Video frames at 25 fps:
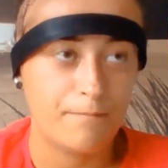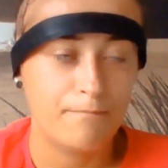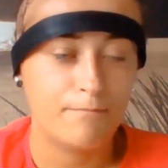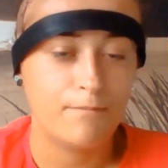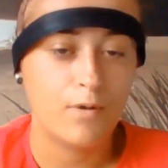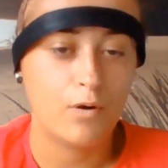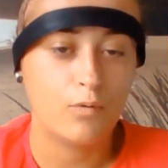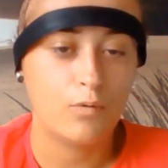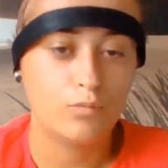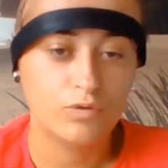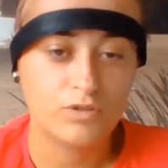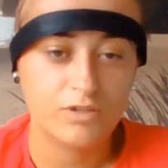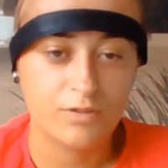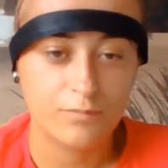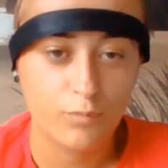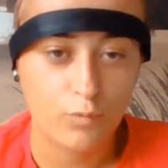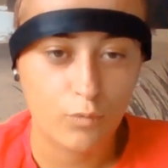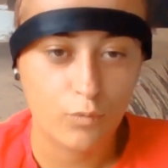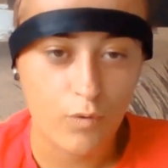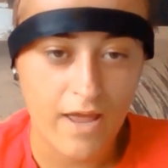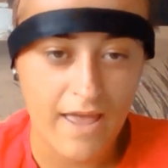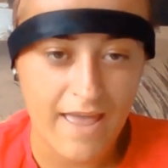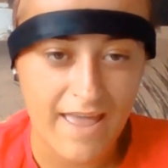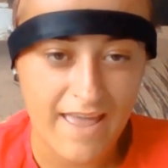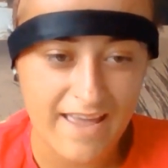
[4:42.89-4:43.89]

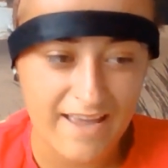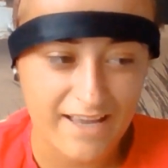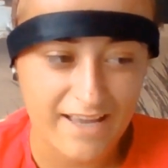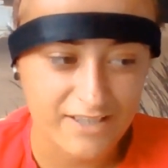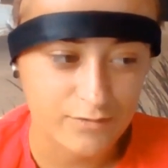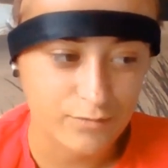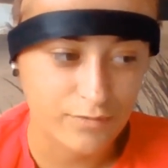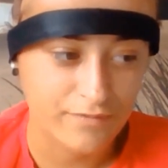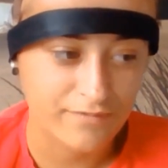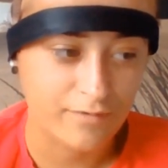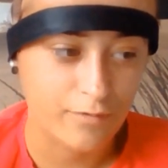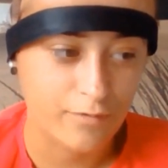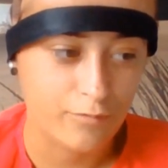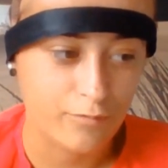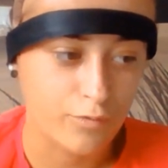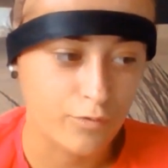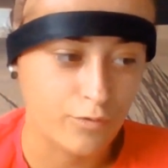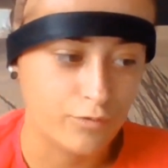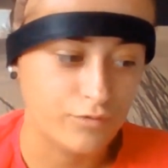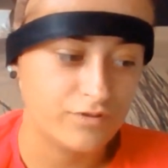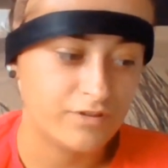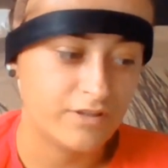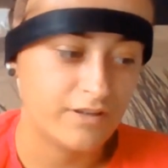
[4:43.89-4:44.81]
multiple hairs with the root,